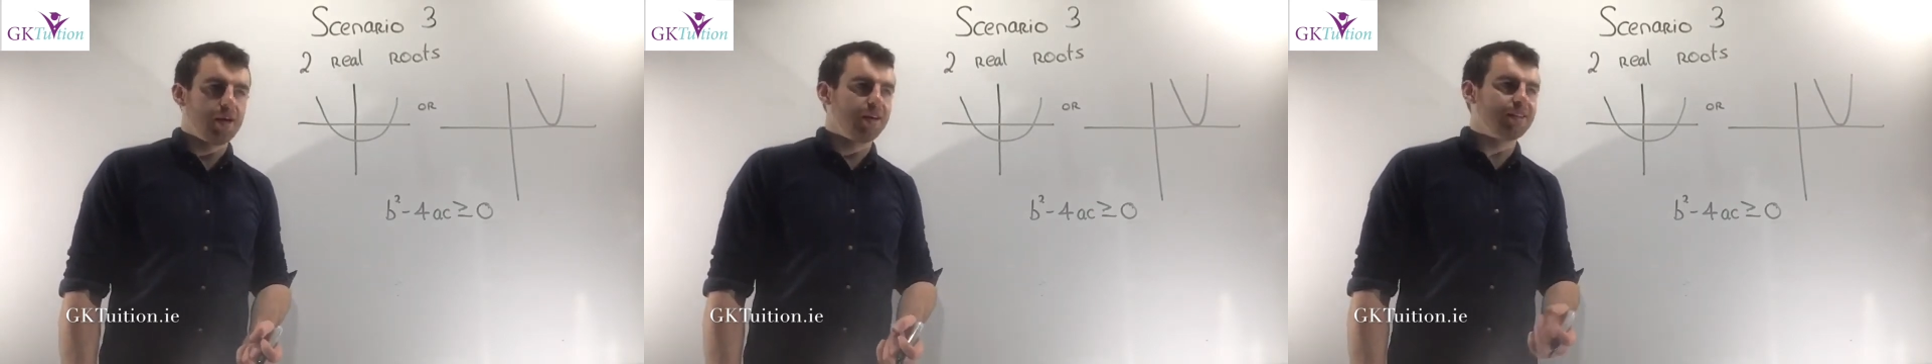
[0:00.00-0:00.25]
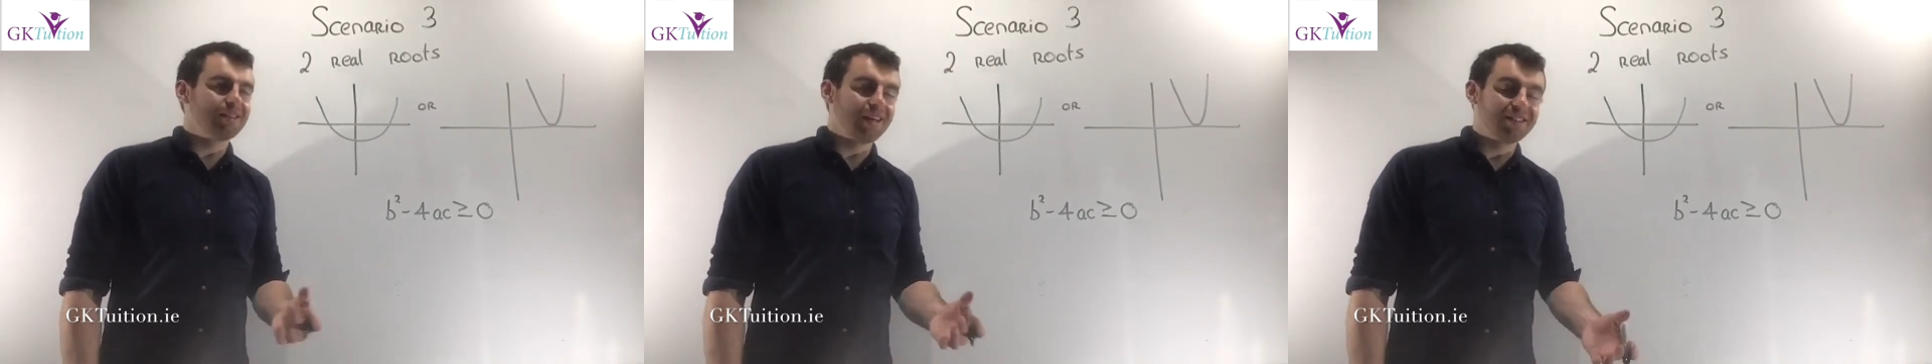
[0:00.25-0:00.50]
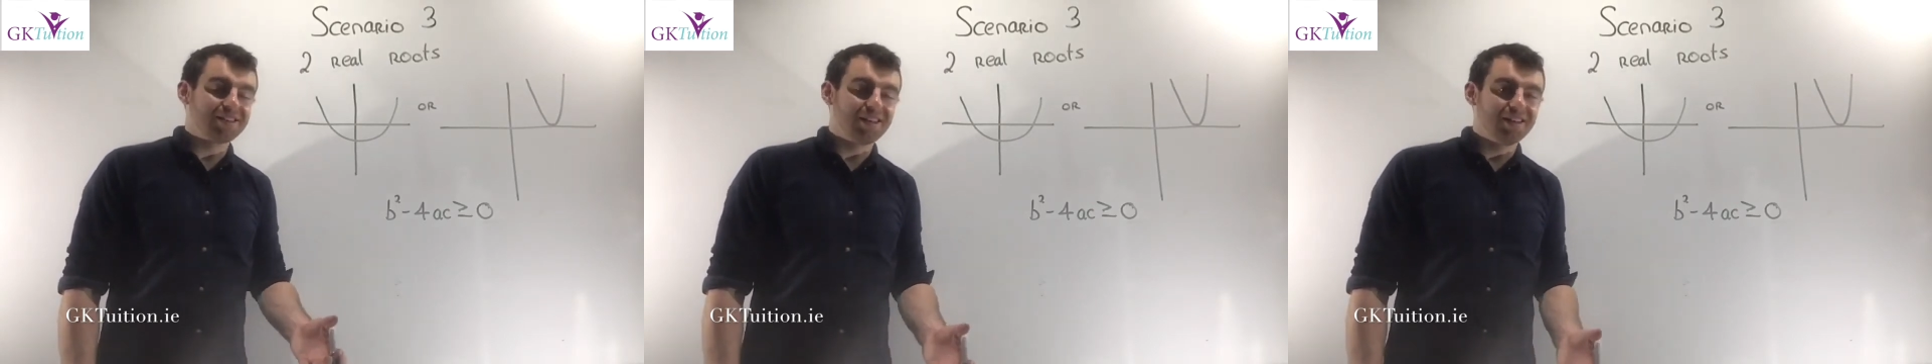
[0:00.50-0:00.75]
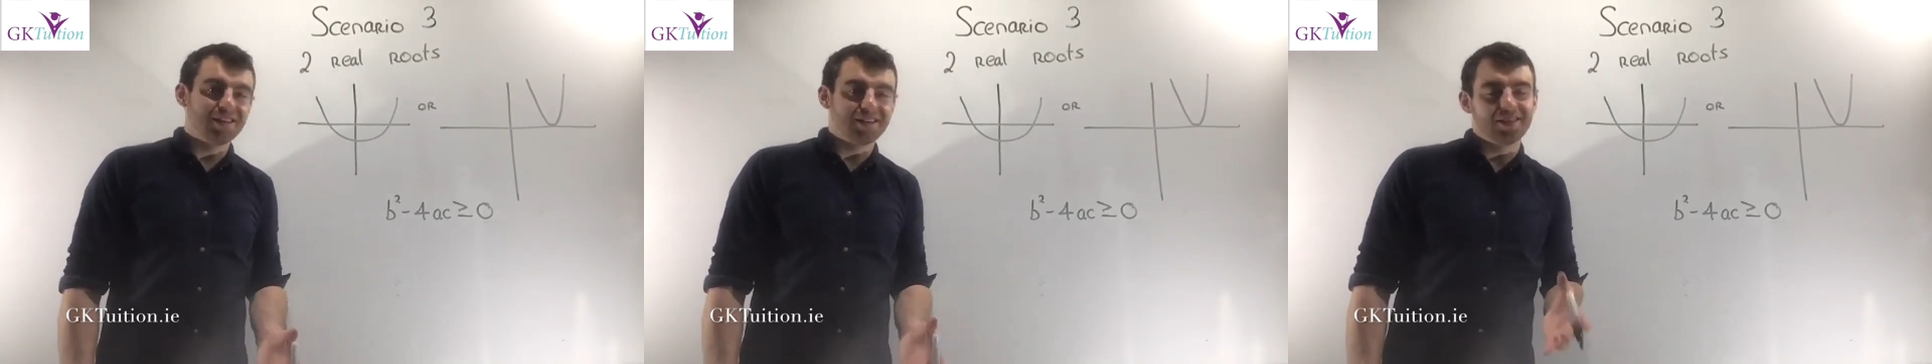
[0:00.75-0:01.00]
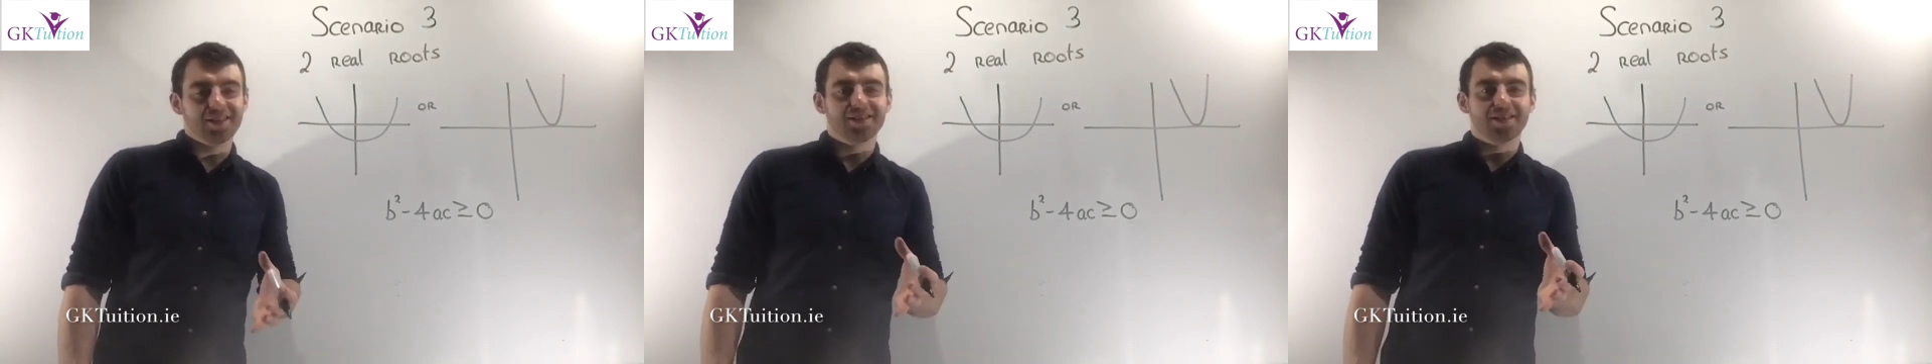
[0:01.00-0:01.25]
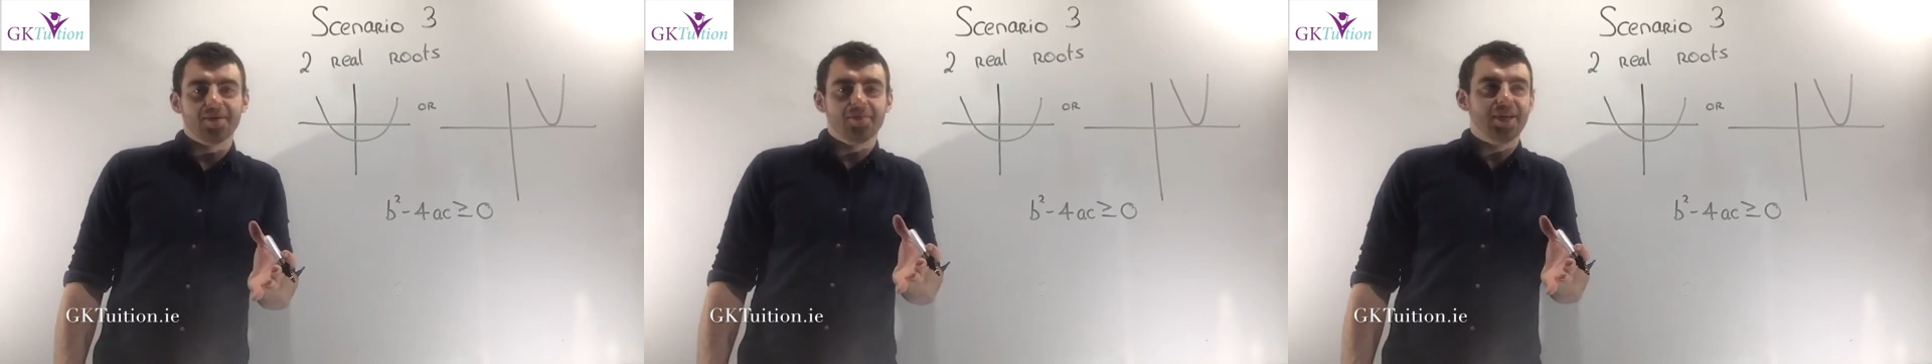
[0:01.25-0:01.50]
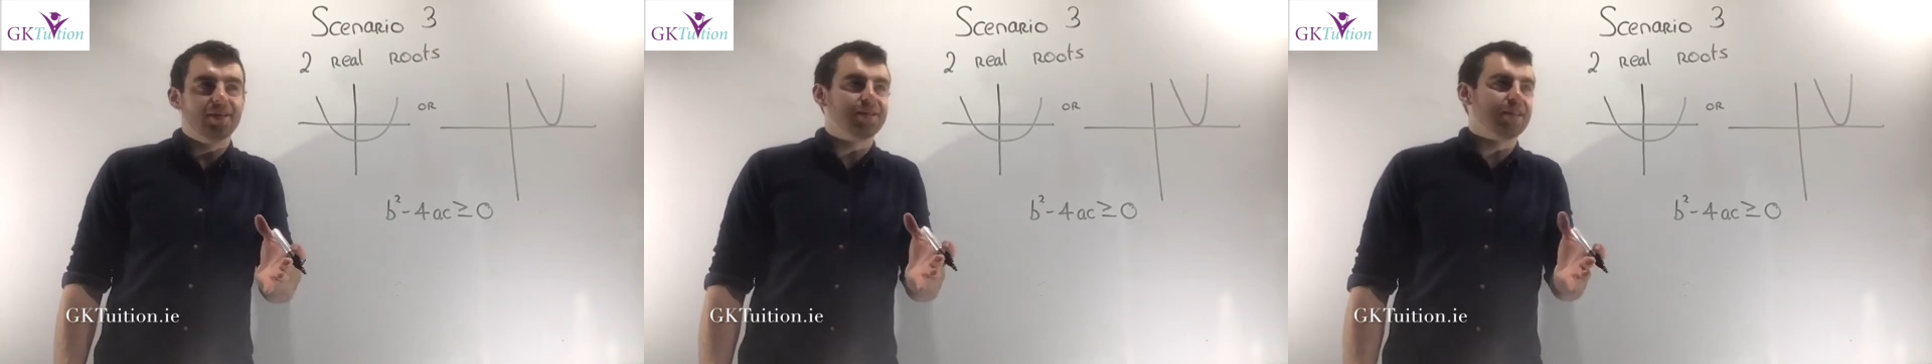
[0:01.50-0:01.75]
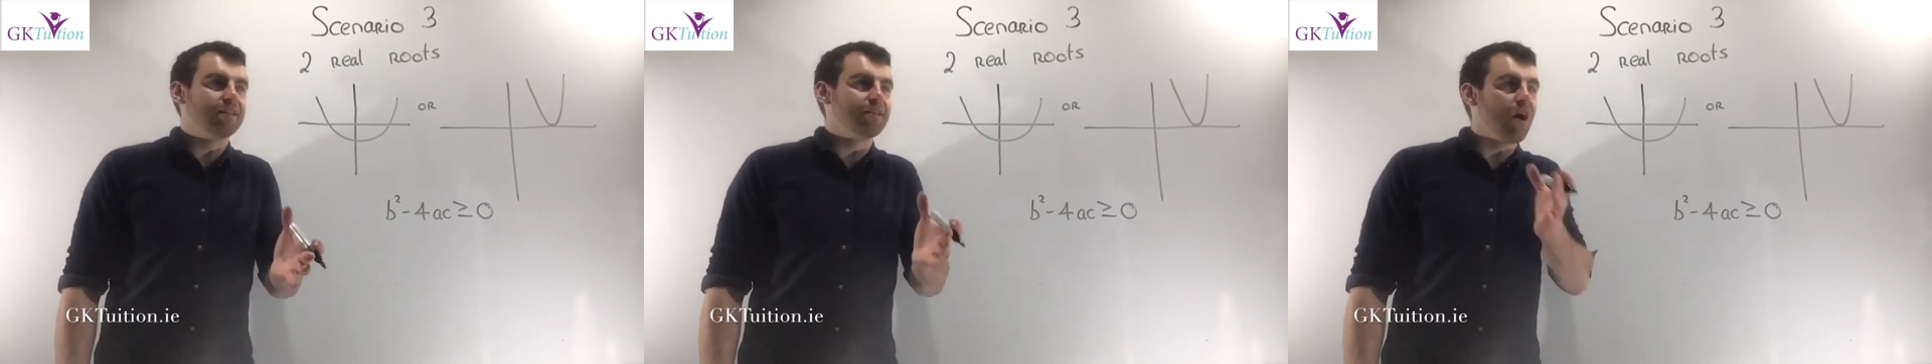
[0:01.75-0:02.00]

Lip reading: Essentially, it means that it's